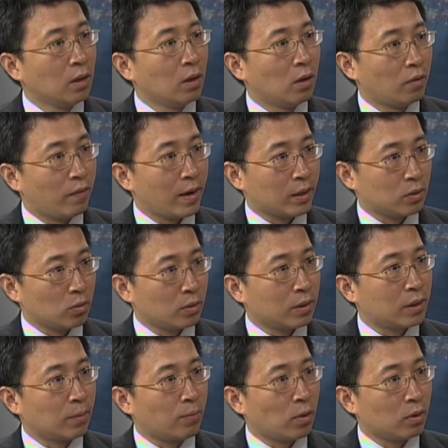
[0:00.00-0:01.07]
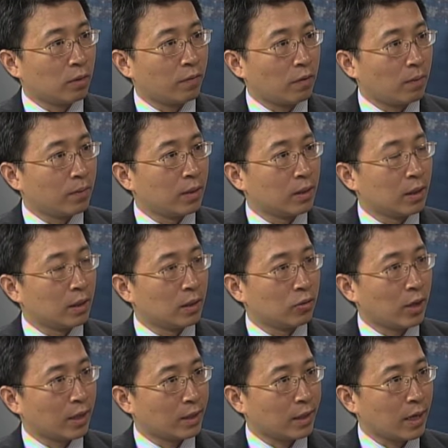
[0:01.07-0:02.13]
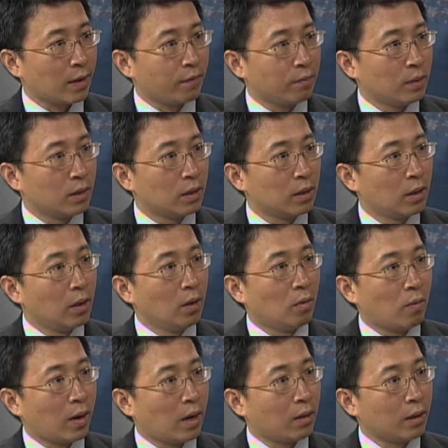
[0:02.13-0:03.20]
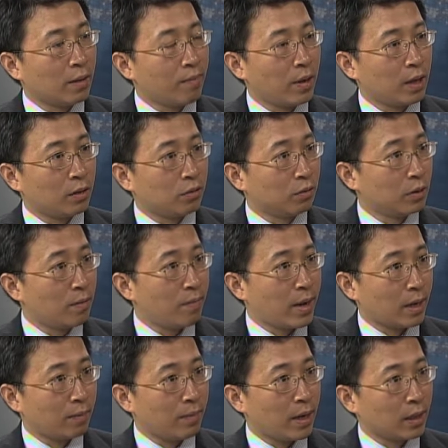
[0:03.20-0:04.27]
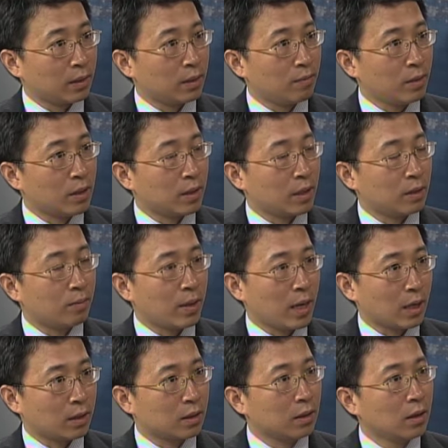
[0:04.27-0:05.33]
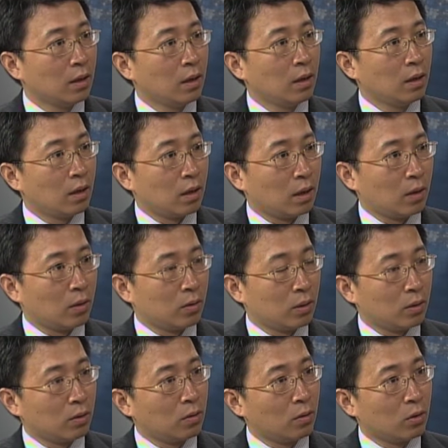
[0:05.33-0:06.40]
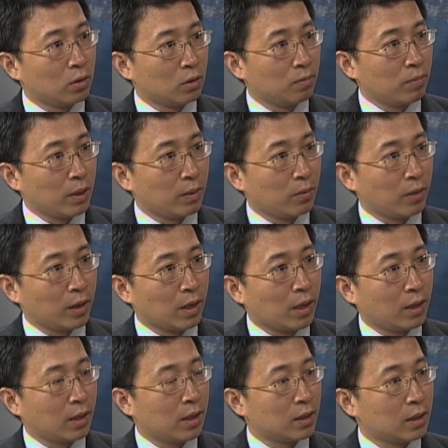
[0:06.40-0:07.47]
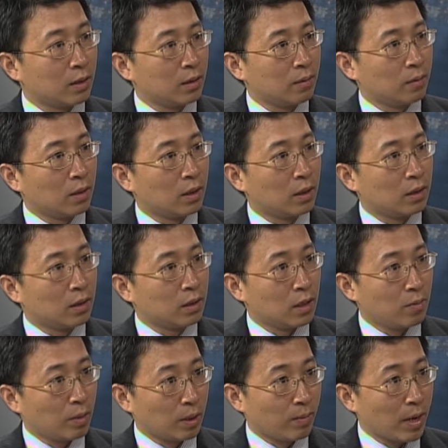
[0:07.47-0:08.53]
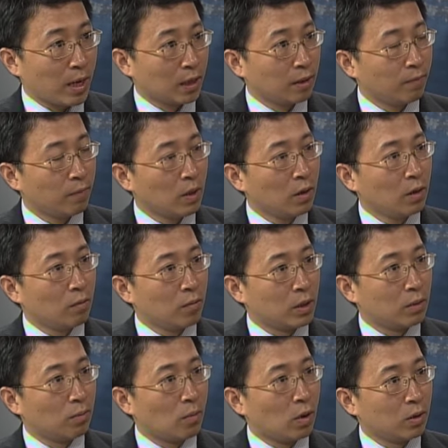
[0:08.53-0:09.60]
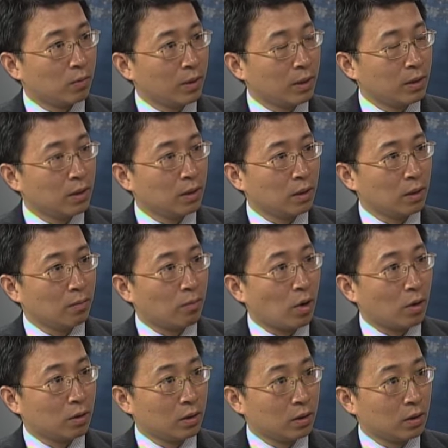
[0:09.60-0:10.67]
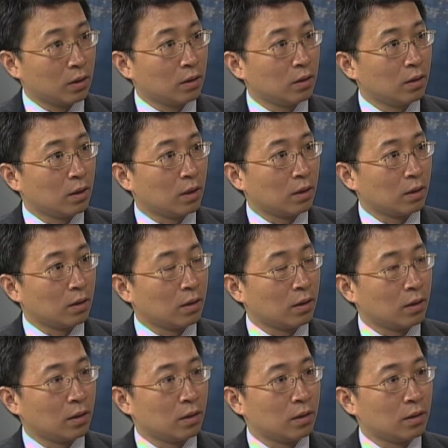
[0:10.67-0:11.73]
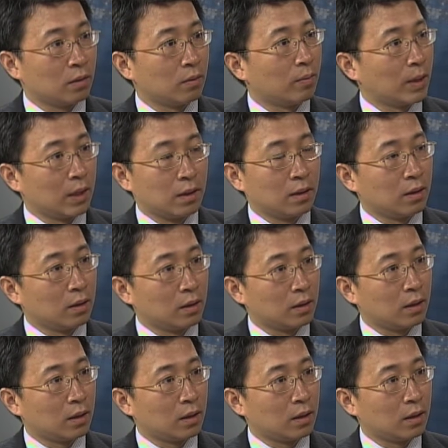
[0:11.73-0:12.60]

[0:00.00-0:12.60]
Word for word: of external support from the Chinese government, while compared to the mega banks, the mid-sized banks, though also being regarded as systemic bank with moderate importance. But the